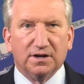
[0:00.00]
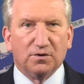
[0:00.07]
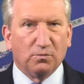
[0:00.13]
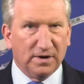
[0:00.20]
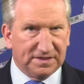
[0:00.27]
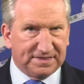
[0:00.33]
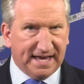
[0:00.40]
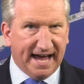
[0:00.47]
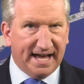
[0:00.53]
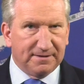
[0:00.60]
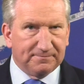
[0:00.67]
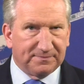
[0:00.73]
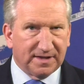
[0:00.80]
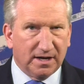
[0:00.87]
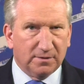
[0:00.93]
With
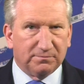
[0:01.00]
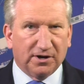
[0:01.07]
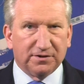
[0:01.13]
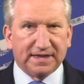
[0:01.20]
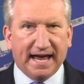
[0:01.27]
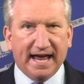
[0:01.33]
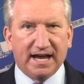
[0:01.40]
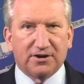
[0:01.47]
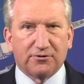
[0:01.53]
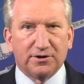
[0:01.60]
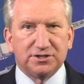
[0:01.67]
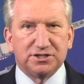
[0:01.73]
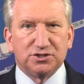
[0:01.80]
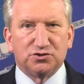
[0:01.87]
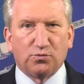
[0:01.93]
that, both
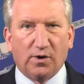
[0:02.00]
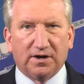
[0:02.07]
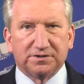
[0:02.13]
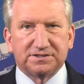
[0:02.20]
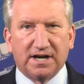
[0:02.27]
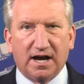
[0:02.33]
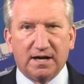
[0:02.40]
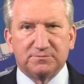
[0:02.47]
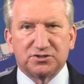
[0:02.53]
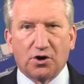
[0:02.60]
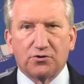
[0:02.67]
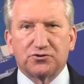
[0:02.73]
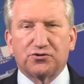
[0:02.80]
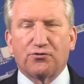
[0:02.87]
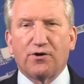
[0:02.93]
anchorage and dwell times
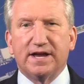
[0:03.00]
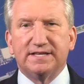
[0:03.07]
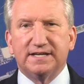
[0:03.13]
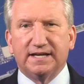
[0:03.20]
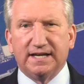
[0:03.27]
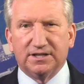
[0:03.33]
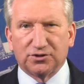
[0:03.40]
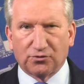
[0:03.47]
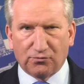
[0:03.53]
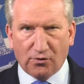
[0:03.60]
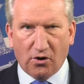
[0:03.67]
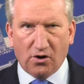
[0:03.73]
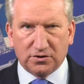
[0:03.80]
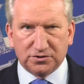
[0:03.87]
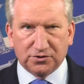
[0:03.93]
are trending in the
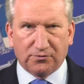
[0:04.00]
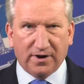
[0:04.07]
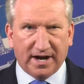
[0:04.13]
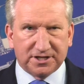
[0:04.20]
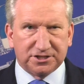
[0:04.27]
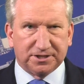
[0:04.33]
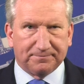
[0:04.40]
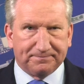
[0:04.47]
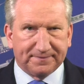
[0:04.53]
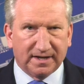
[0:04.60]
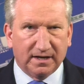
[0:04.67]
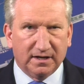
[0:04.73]
wrong direction.